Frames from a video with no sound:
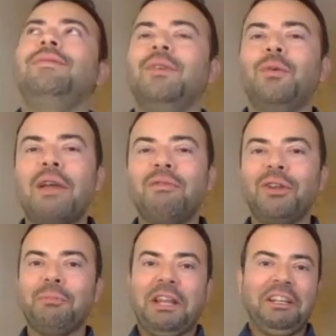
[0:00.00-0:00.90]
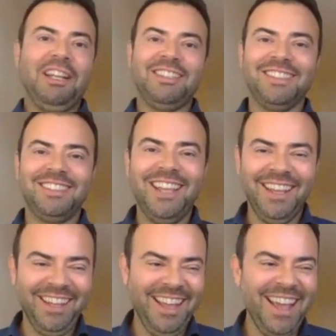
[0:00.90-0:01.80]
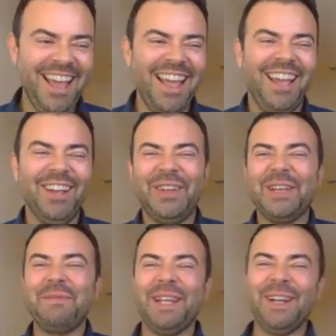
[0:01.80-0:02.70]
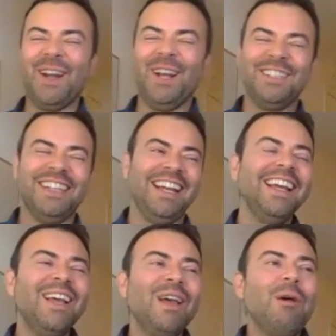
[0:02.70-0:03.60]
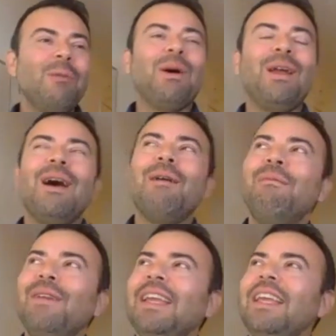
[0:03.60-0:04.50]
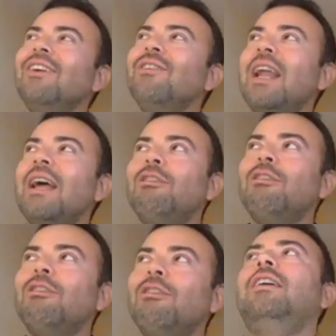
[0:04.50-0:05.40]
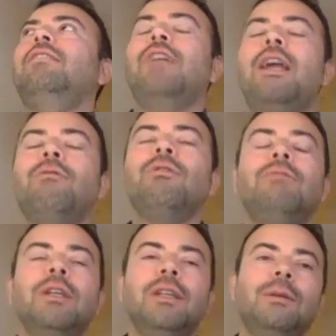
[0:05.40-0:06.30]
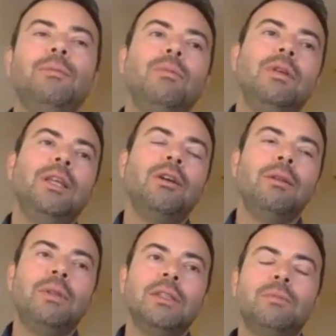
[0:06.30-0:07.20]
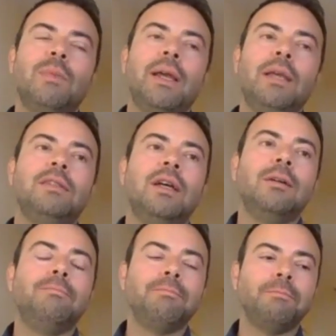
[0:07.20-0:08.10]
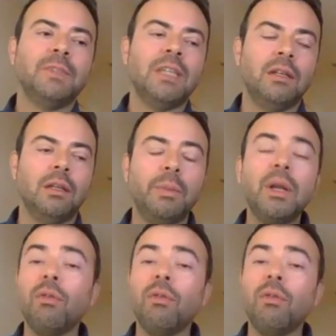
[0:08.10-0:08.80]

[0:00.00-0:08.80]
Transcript: well, I've learned many lessons. We could be here all day. But, you know, what I would really, you know, and this might sound a little bit old